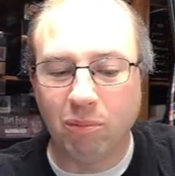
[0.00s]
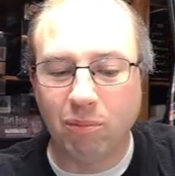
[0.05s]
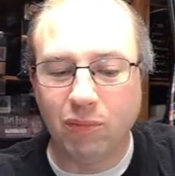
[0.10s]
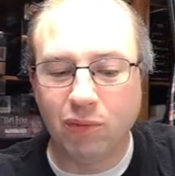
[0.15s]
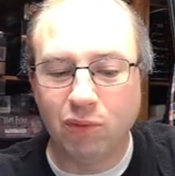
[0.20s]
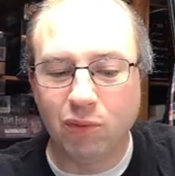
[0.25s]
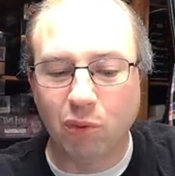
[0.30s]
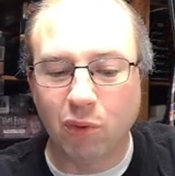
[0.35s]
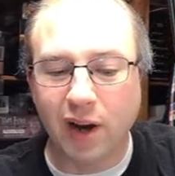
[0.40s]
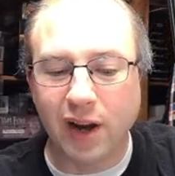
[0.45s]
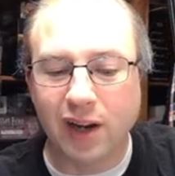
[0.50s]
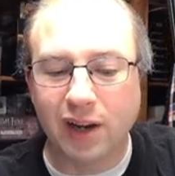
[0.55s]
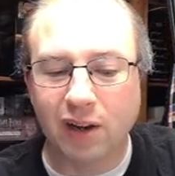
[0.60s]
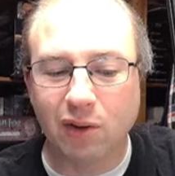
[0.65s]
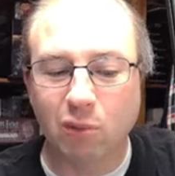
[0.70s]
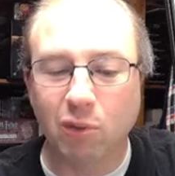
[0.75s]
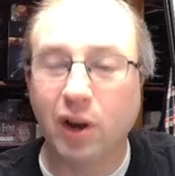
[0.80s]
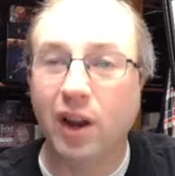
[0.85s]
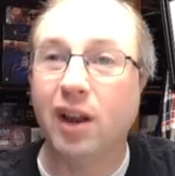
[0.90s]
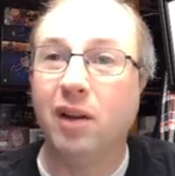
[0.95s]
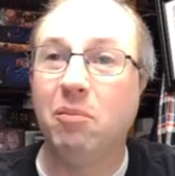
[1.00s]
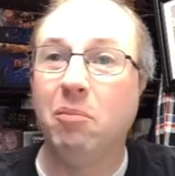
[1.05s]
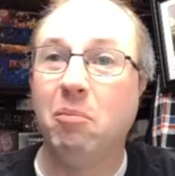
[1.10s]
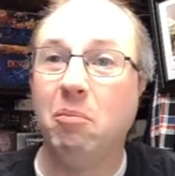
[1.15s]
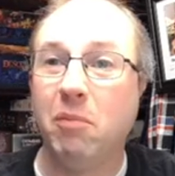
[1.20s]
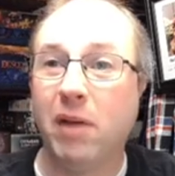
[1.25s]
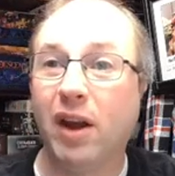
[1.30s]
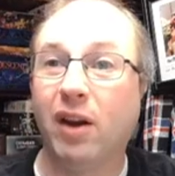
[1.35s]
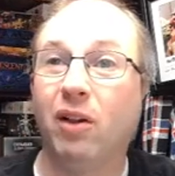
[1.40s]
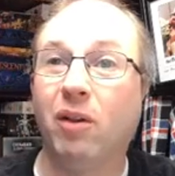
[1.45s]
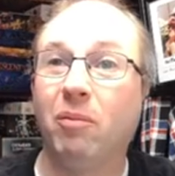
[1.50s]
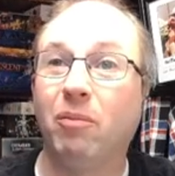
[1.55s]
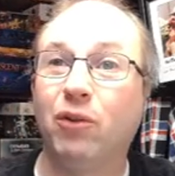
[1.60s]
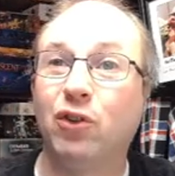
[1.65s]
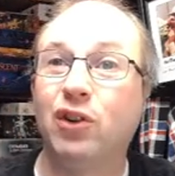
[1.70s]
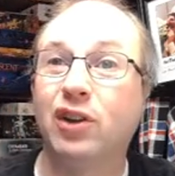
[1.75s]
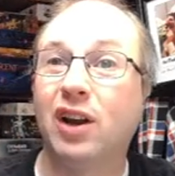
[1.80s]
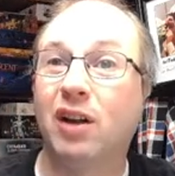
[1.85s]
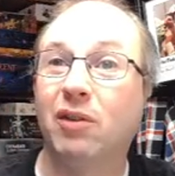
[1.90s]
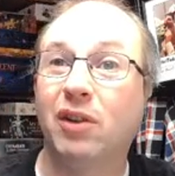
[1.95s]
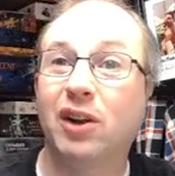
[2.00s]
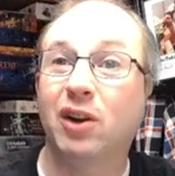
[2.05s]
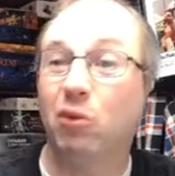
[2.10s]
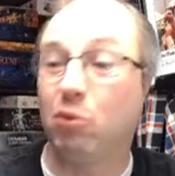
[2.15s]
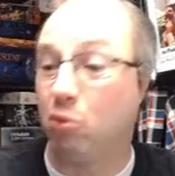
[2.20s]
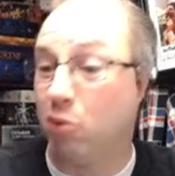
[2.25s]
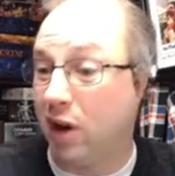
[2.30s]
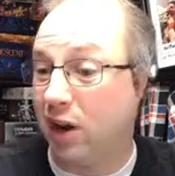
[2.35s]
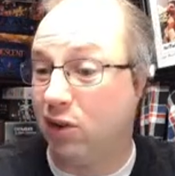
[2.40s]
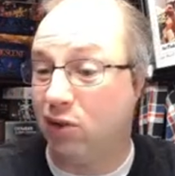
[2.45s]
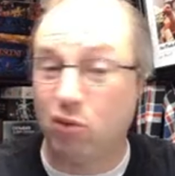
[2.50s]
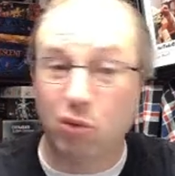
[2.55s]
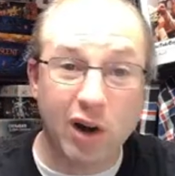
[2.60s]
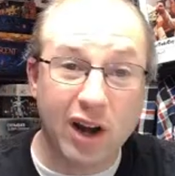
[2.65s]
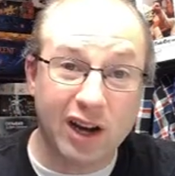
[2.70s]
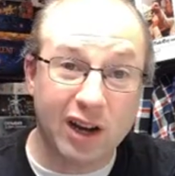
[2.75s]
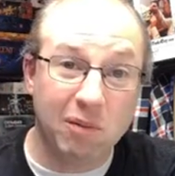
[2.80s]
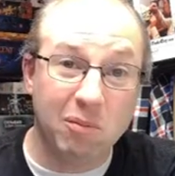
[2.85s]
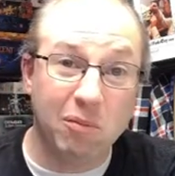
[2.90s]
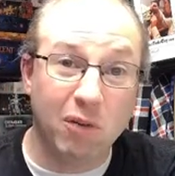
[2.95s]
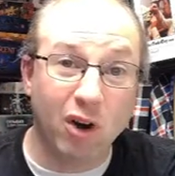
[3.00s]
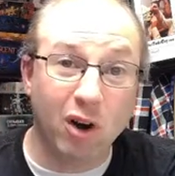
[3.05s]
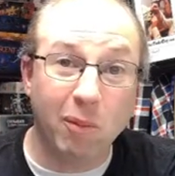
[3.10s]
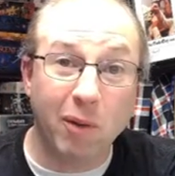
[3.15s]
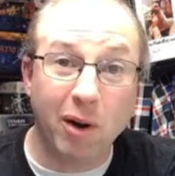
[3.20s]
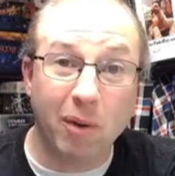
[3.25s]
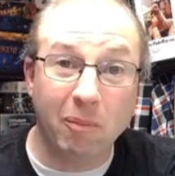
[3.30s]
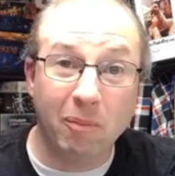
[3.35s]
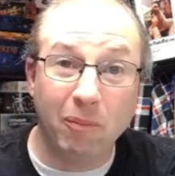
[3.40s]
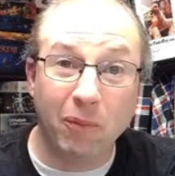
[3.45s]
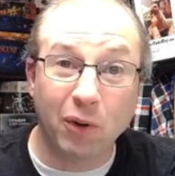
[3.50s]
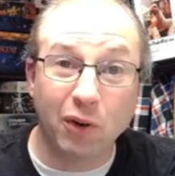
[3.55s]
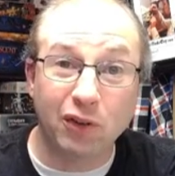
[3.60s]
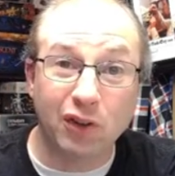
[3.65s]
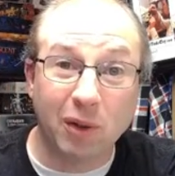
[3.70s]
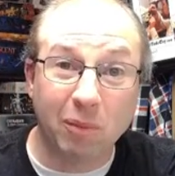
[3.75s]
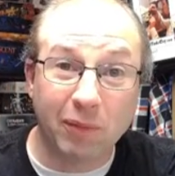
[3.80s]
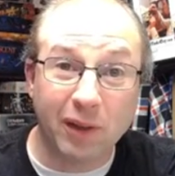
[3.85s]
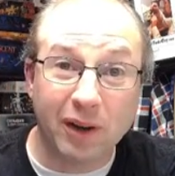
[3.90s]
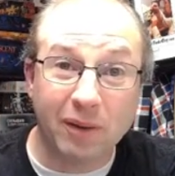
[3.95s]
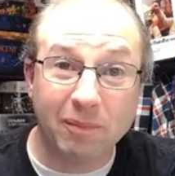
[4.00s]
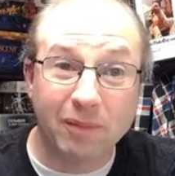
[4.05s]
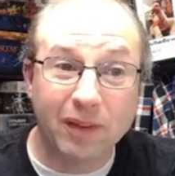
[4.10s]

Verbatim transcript: dragon red metal. So you could have like a red dragon armor or something.